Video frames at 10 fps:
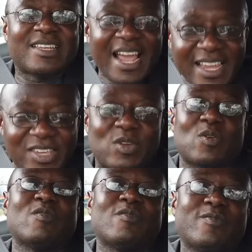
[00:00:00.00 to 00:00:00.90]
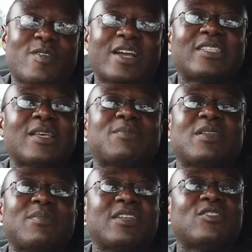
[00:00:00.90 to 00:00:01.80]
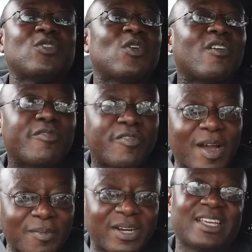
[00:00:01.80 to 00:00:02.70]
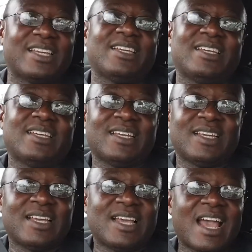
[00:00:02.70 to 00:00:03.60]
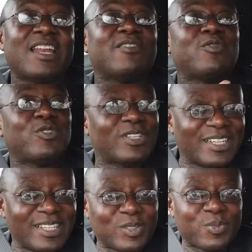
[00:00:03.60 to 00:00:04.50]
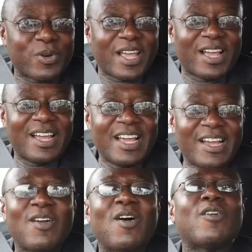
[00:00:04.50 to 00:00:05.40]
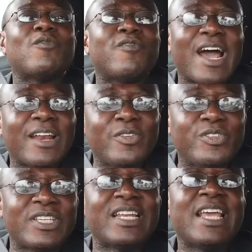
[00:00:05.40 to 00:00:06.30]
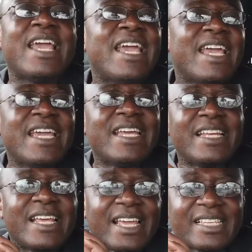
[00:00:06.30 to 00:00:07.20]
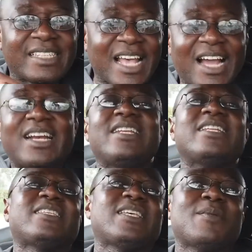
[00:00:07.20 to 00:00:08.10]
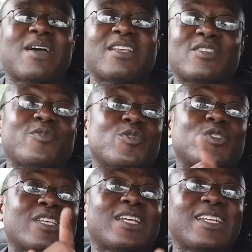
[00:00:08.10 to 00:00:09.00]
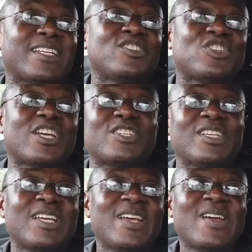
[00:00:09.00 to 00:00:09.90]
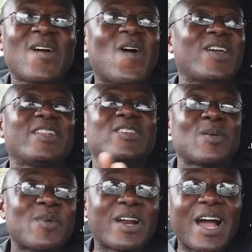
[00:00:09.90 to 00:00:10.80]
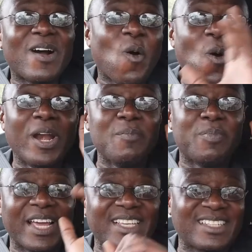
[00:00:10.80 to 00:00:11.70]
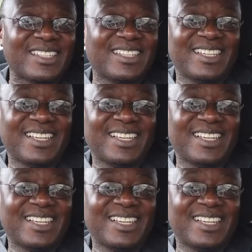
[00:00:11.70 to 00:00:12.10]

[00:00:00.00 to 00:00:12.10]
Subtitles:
Thank you for accepting me into your family. And if you said this prayer, God values it exactly the same as if you said it in church or in some other holy place.